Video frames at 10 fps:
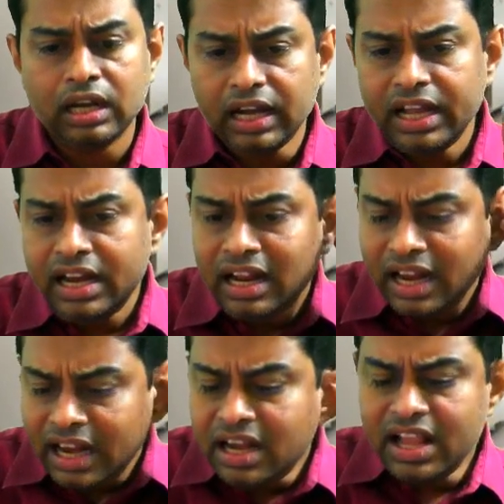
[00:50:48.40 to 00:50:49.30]
In
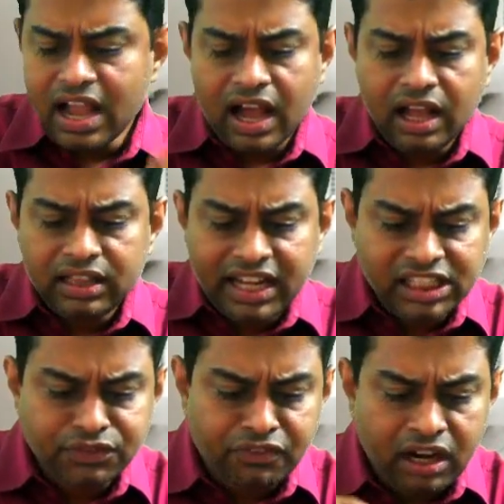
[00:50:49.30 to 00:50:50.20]
India, there is
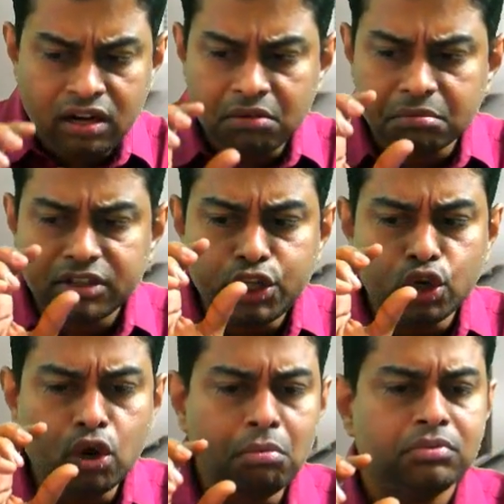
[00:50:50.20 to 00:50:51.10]
one,
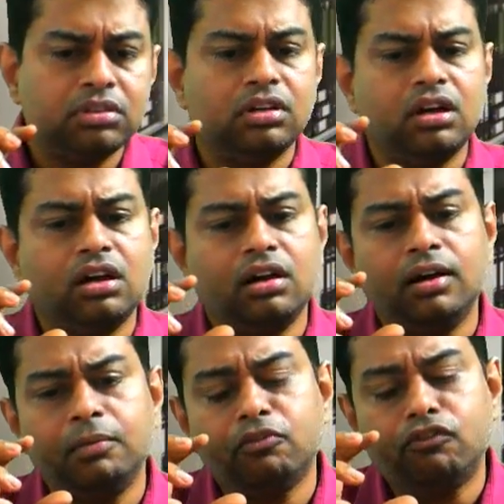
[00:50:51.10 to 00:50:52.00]

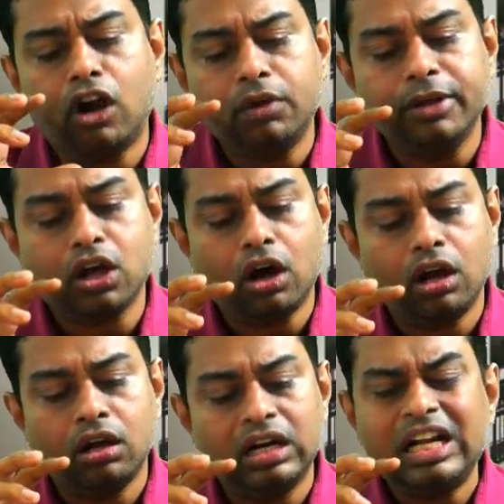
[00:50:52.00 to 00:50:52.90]
what we
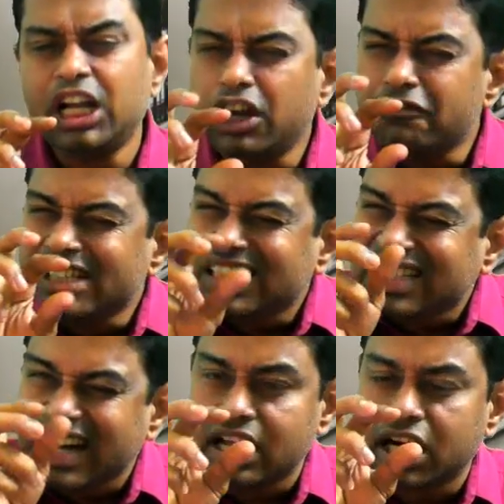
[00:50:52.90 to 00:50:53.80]
call
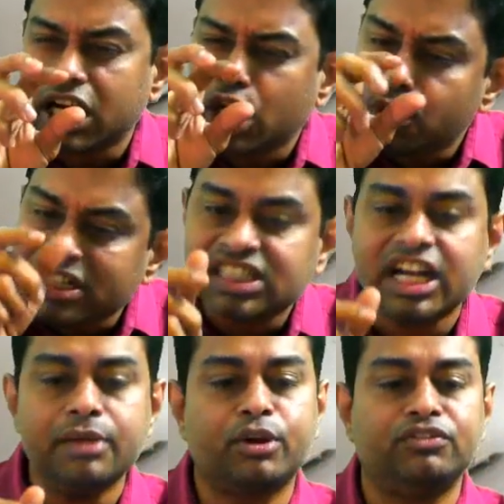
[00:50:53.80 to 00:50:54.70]

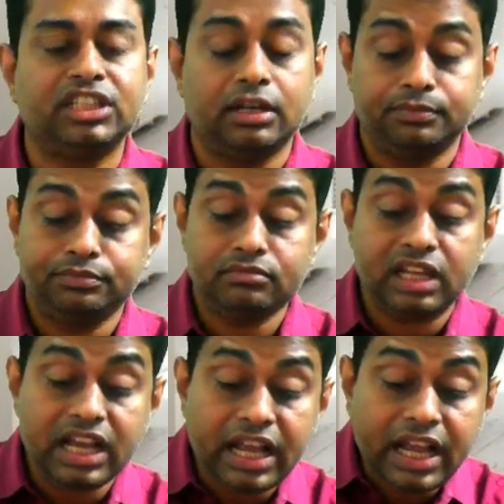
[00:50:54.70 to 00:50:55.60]
twisted provision.
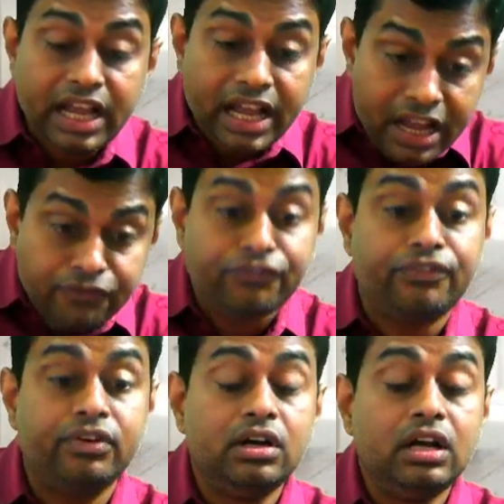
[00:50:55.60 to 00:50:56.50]
If
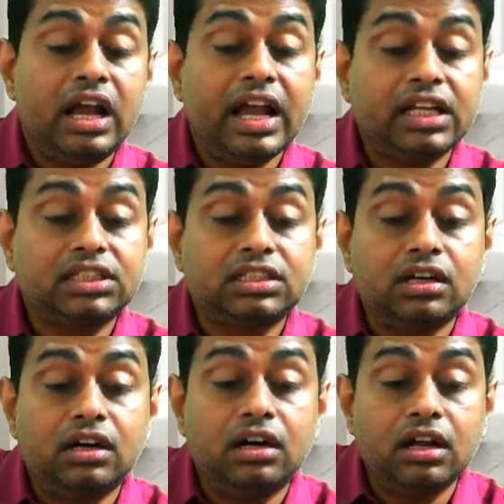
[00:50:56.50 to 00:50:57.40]

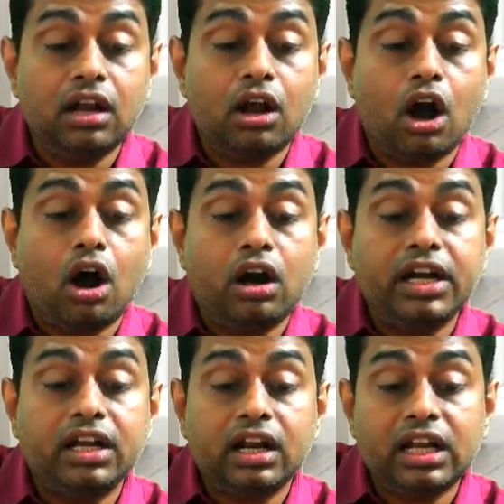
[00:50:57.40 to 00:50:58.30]
external
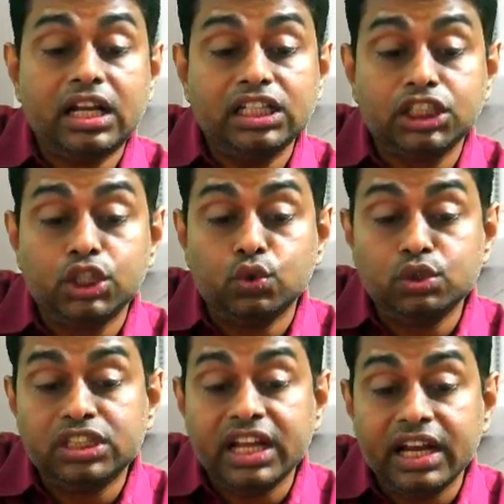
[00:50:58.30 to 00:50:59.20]
auditor is
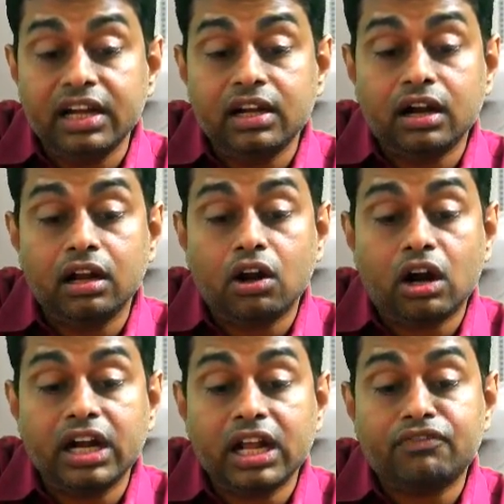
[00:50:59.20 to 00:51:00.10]
using internal
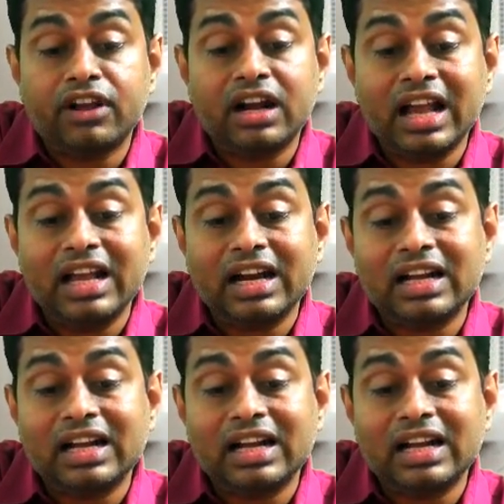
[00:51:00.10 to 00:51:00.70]
auditor for direct